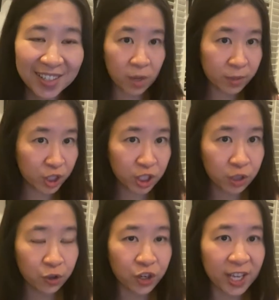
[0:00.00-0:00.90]
What
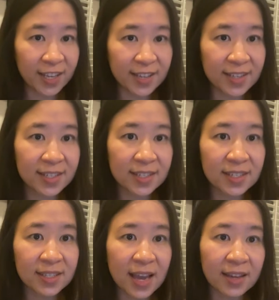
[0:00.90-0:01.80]
machine learning is
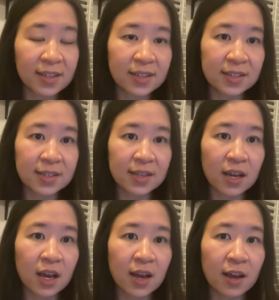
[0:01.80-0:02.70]
is that it is
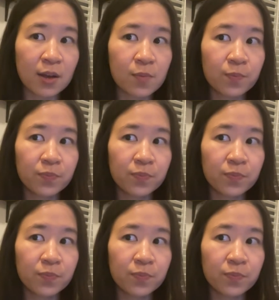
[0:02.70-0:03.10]
a